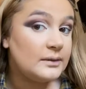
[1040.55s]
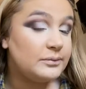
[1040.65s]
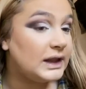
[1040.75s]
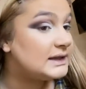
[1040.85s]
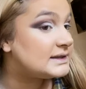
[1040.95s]

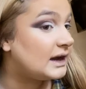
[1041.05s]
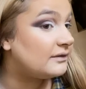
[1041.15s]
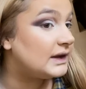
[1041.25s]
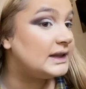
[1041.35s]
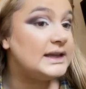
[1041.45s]
Blends out
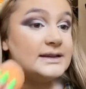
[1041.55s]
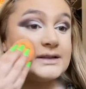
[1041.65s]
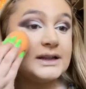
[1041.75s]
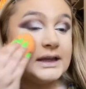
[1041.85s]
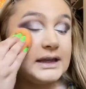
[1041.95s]
really
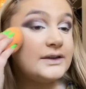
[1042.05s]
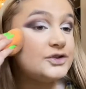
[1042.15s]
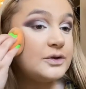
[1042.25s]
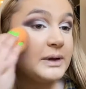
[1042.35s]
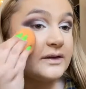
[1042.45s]
easily. Gives
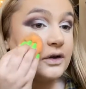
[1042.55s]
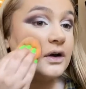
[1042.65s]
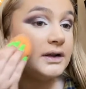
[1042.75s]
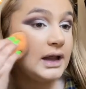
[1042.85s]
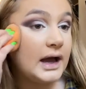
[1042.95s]
you a bit of
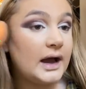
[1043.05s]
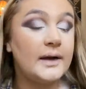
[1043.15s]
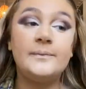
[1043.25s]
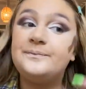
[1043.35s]
colour.